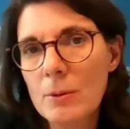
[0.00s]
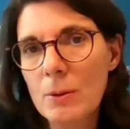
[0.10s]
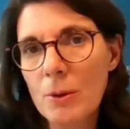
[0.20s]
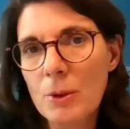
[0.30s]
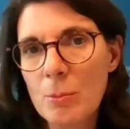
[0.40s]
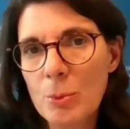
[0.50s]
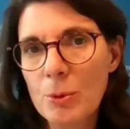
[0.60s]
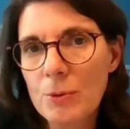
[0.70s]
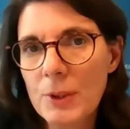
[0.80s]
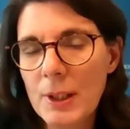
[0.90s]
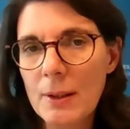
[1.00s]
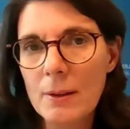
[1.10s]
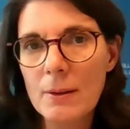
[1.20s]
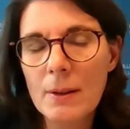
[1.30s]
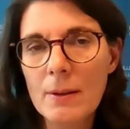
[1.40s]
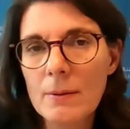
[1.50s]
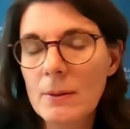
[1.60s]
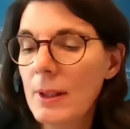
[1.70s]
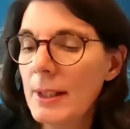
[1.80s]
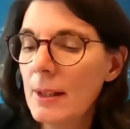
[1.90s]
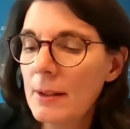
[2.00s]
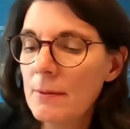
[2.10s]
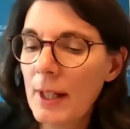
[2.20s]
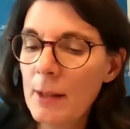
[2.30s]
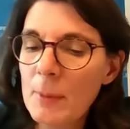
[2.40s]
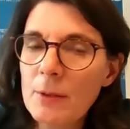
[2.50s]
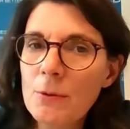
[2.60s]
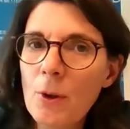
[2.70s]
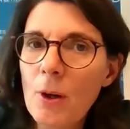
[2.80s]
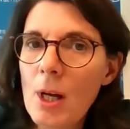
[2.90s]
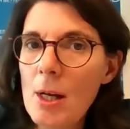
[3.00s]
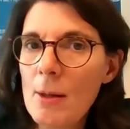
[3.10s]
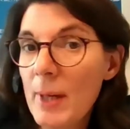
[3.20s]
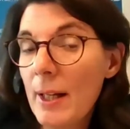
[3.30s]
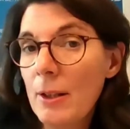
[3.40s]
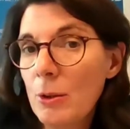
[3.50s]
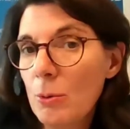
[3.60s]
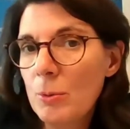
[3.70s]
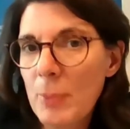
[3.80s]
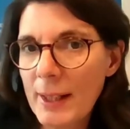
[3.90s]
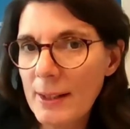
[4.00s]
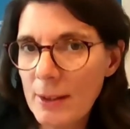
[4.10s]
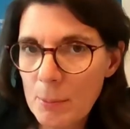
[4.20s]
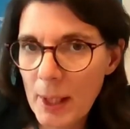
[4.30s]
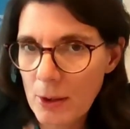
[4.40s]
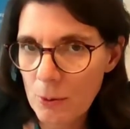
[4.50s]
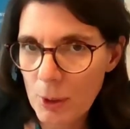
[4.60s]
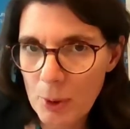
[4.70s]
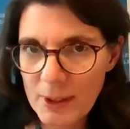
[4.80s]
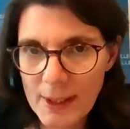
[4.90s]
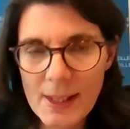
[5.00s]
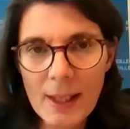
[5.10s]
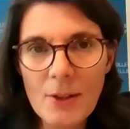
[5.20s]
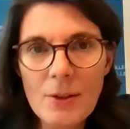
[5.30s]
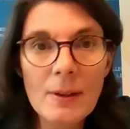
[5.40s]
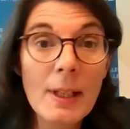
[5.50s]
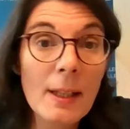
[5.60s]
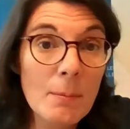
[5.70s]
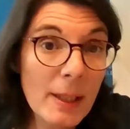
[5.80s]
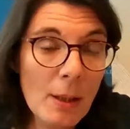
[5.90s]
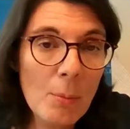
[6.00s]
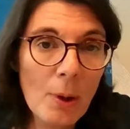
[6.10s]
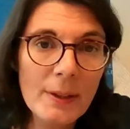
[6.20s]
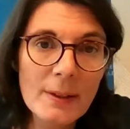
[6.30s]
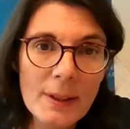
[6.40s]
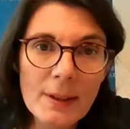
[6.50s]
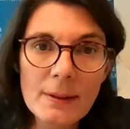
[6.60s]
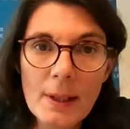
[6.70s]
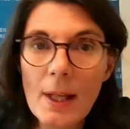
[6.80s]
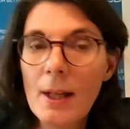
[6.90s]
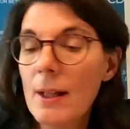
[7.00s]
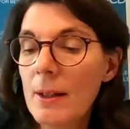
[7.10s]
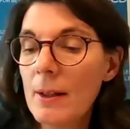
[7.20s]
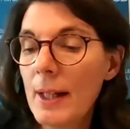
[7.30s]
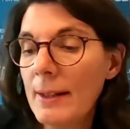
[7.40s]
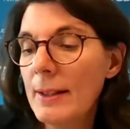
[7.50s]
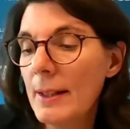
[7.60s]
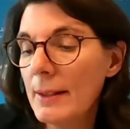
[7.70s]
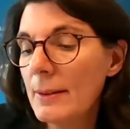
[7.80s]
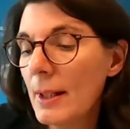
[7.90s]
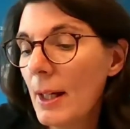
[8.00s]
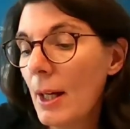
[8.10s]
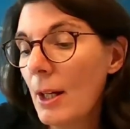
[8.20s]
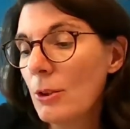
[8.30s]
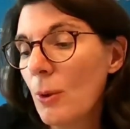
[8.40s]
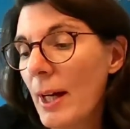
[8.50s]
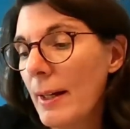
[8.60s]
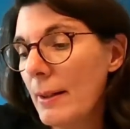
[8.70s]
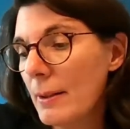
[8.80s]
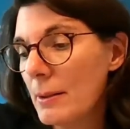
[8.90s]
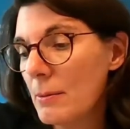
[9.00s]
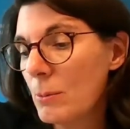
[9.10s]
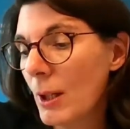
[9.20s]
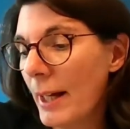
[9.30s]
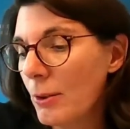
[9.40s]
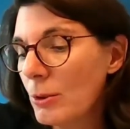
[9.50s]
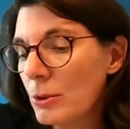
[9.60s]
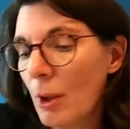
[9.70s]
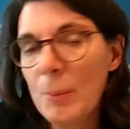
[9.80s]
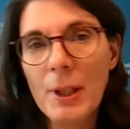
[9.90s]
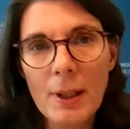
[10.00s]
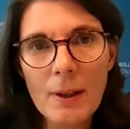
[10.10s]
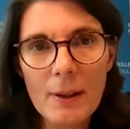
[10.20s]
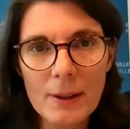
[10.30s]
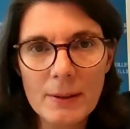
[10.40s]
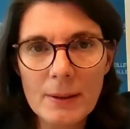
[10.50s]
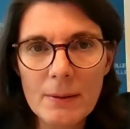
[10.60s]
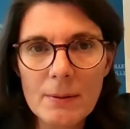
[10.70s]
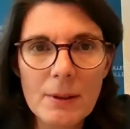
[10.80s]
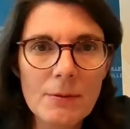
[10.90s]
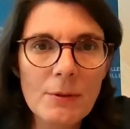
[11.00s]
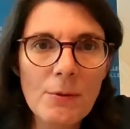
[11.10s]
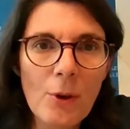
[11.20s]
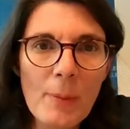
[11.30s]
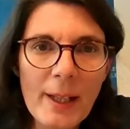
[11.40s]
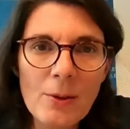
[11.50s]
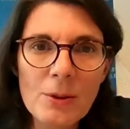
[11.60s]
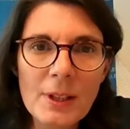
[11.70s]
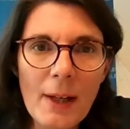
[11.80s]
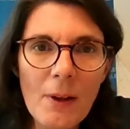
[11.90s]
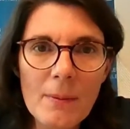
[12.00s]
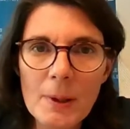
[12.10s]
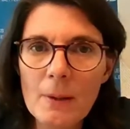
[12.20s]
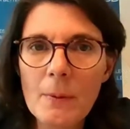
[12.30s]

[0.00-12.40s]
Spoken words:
also improve the legal environment for a better youth participation, representation, and better policies at the end. So I would like to stop here and give the floor back to Sarah.